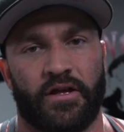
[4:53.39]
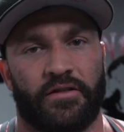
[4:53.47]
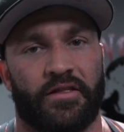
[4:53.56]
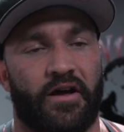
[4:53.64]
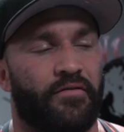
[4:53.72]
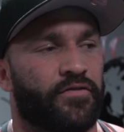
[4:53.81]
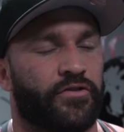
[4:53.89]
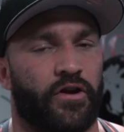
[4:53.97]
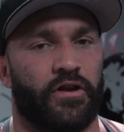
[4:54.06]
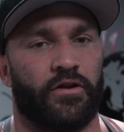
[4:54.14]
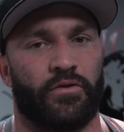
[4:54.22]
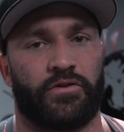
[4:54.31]
Now I'm
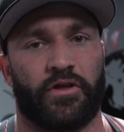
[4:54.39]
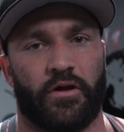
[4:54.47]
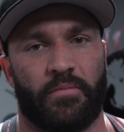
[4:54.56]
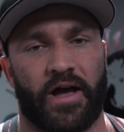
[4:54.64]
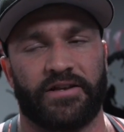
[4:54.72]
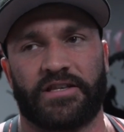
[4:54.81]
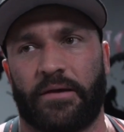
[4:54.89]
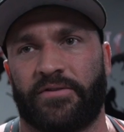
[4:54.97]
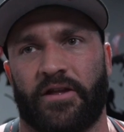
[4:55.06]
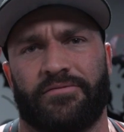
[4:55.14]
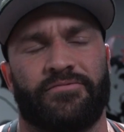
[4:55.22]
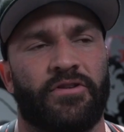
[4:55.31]
starting with the biceps,
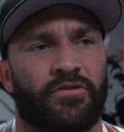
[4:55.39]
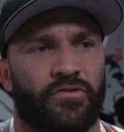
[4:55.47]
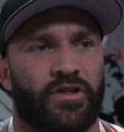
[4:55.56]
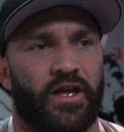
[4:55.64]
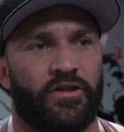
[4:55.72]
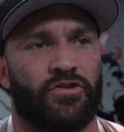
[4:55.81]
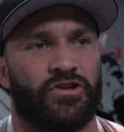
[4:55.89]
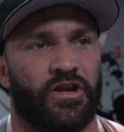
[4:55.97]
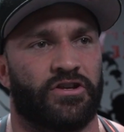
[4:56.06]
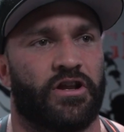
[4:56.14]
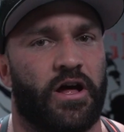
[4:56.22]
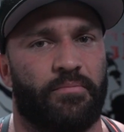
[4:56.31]
and today to
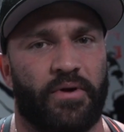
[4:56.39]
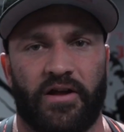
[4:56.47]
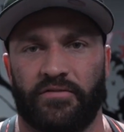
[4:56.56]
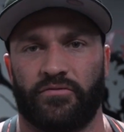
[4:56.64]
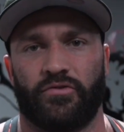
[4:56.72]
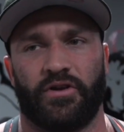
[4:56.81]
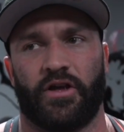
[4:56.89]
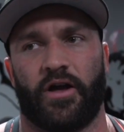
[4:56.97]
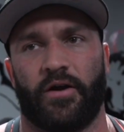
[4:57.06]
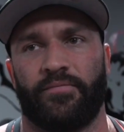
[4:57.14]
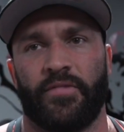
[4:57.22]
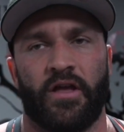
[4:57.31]
change it up I'm doing
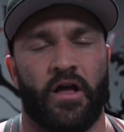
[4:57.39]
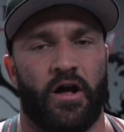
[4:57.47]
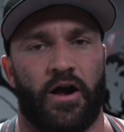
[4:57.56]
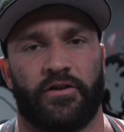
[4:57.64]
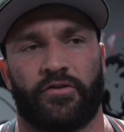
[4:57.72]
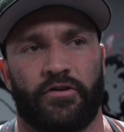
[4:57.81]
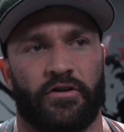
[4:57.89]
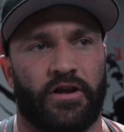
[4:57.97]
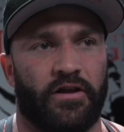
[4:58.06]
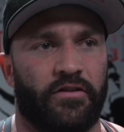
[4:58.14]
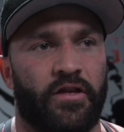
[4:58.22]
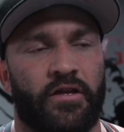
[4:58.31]

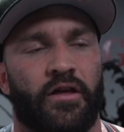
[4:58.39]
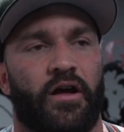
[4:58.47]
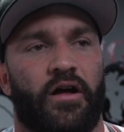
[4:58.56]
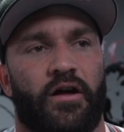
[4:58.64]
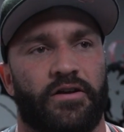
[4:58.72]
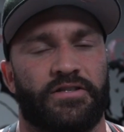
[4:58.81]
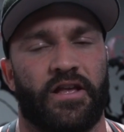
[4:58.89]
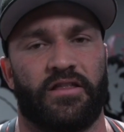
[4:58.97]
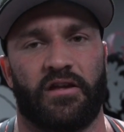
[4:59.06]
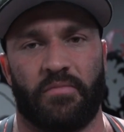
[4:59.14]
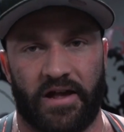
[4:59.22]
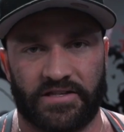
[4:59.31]
alternated
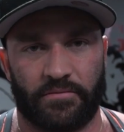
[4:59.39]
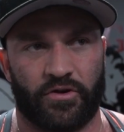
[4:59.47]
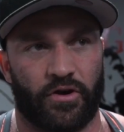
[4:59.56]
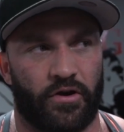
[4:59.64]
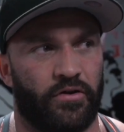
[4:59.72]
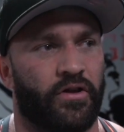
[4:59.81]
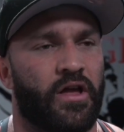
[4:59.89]
standing bicep curl.